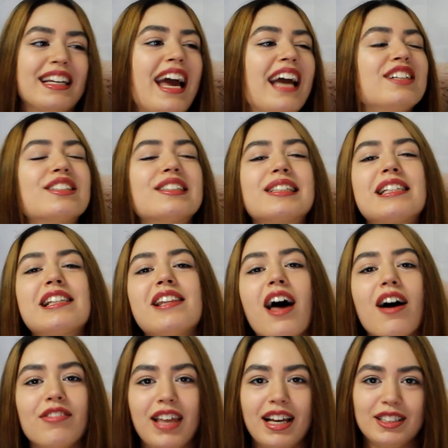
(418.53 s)
And I just
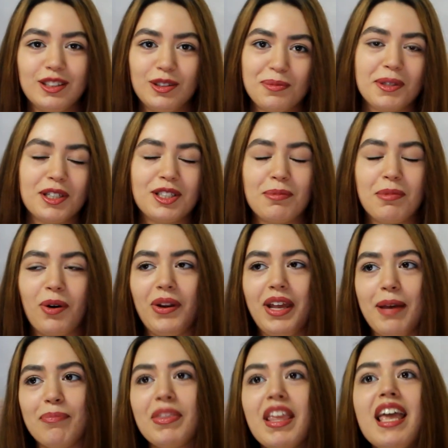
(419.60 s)
love that so much about
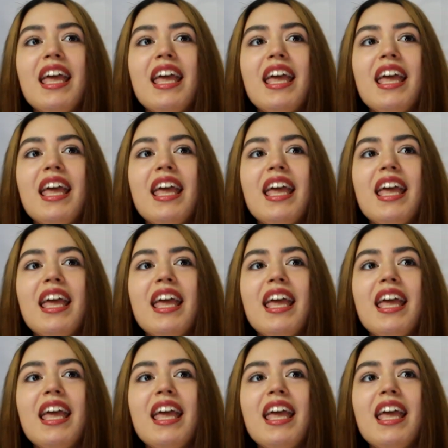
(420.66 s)
him.